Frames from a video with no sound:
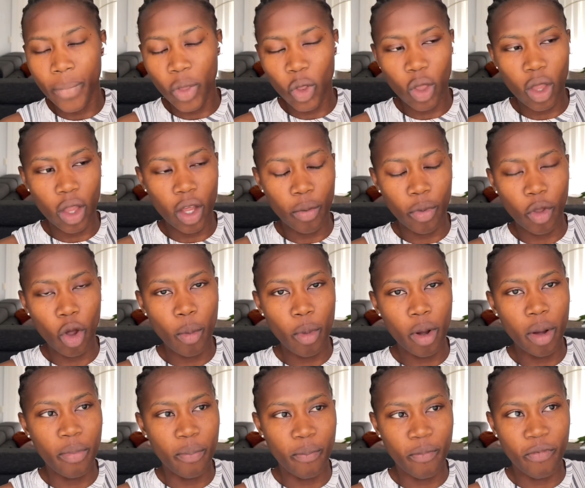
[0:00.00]
the
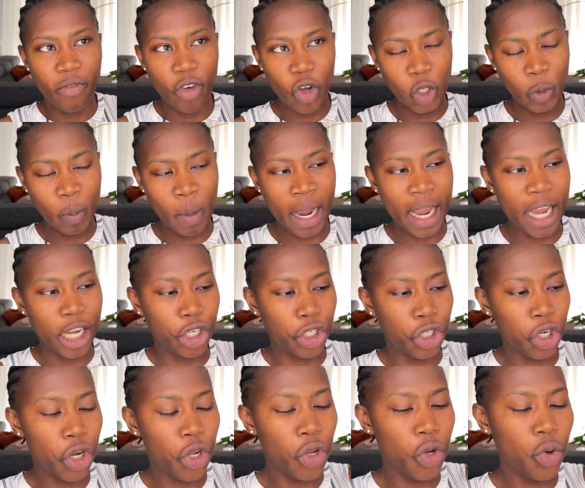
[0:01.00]
normal first bag I
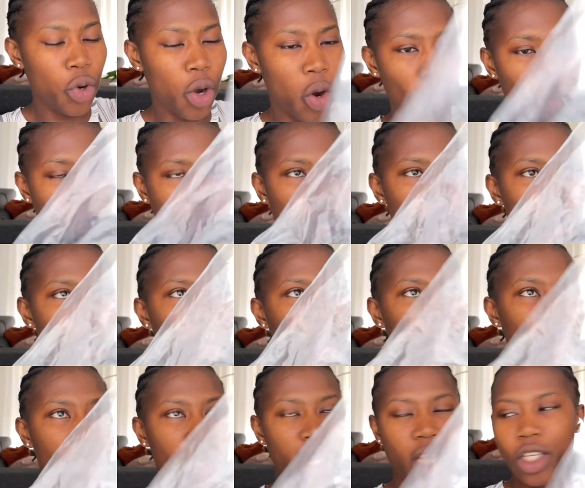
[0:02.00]
show you, and when you
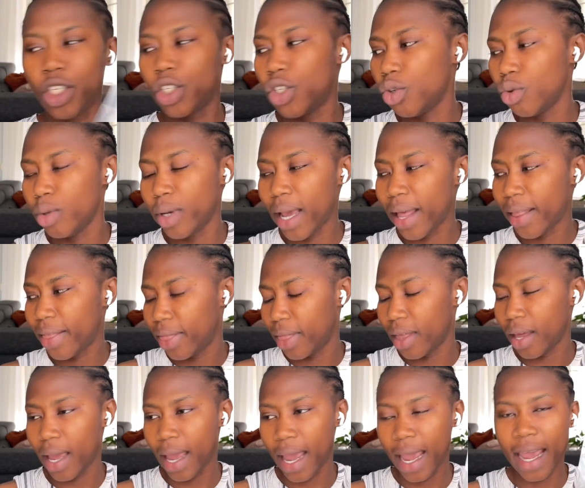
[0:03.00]
open it, you get
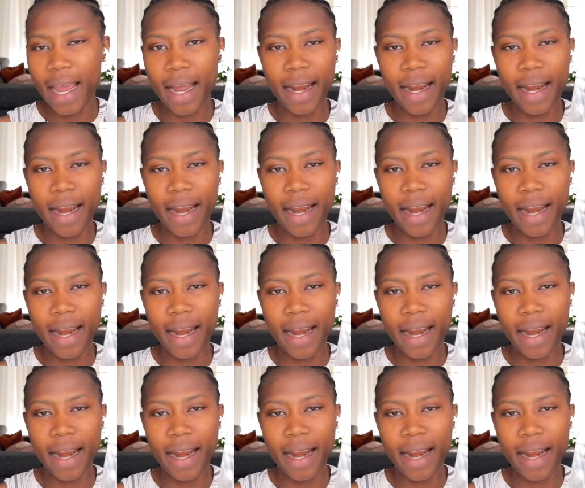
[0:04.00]
the hair